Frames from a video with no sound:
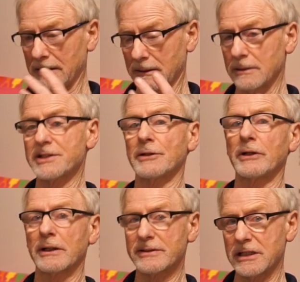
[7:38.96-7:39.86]

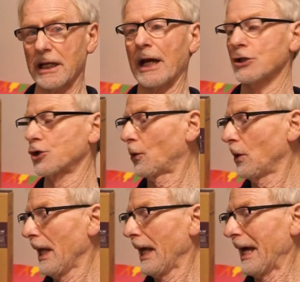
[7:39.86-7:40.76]
considering it's
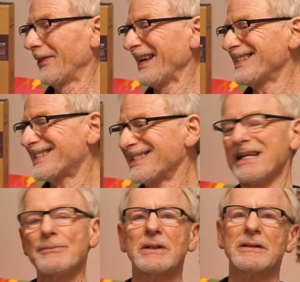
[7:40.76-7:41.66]
Diageo, and they
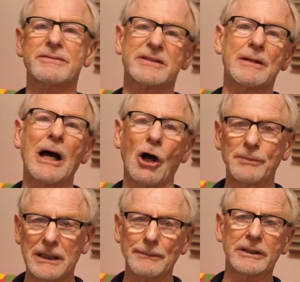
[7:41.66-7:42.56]
seem to somehow
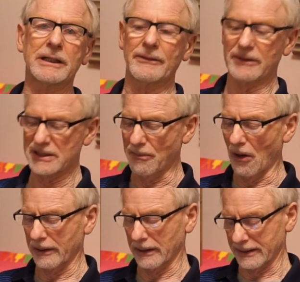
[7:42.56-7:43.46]
be able to get these
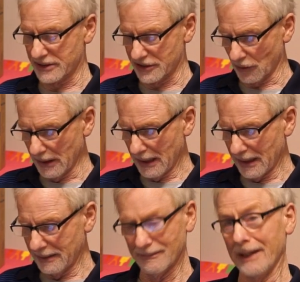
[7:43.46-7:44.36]
bottlings. So
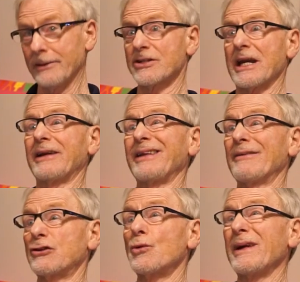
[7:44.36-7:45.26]
my understanding, they
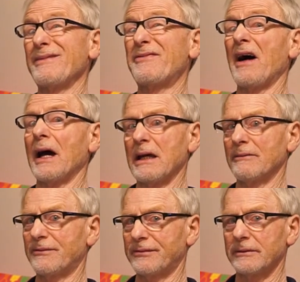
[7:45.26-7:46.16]
have a
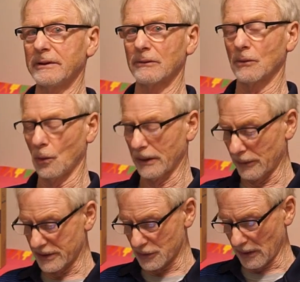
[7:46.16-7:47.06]
25-year-old
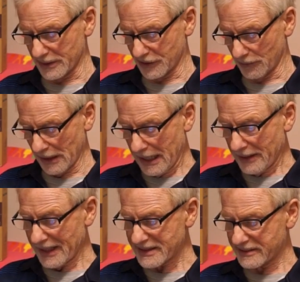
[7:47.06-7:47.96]
out as well. So
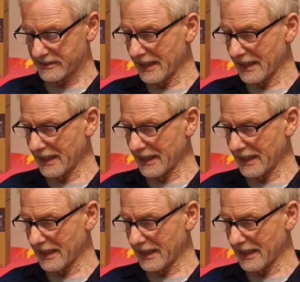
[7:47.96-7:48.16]
that's